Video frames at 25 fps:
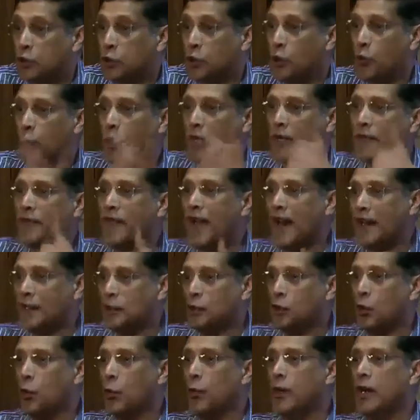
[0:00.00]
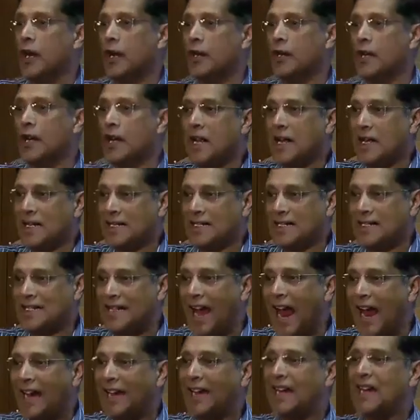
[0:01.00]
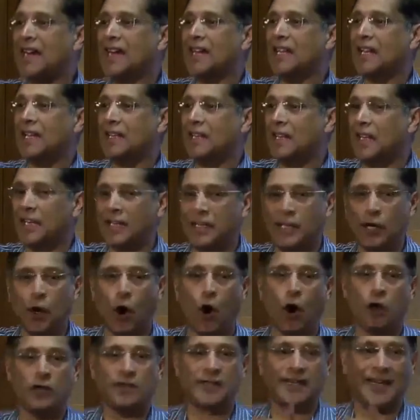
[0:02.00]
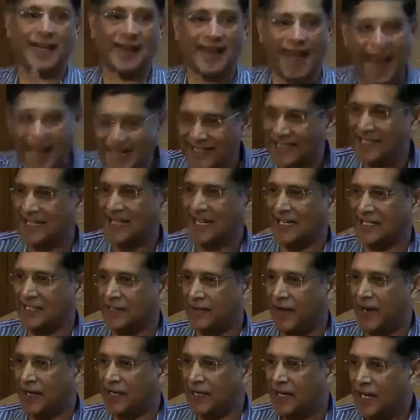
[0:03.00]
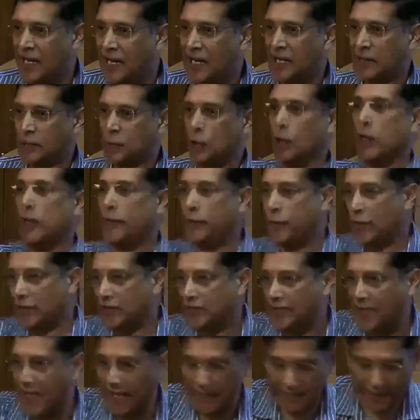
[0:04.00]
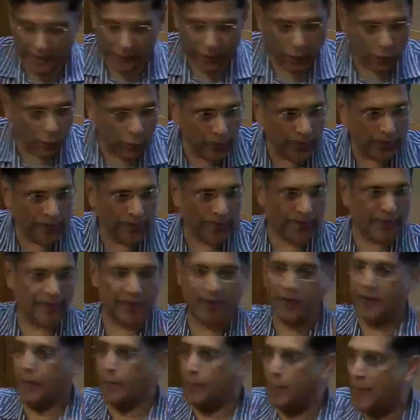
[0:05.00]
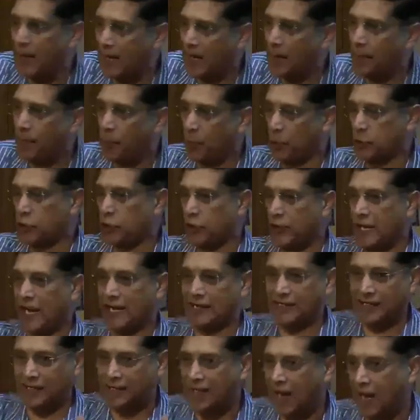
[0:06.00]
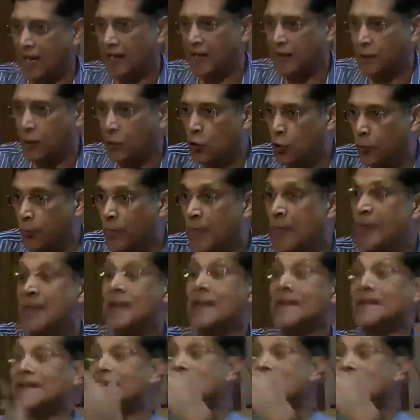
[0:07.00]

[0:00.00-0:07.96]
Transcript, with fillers: so, so in fact, so we are stacking the, the, odds against us, right? So if you are saying that, you know, we consider a bigger portion as a target group,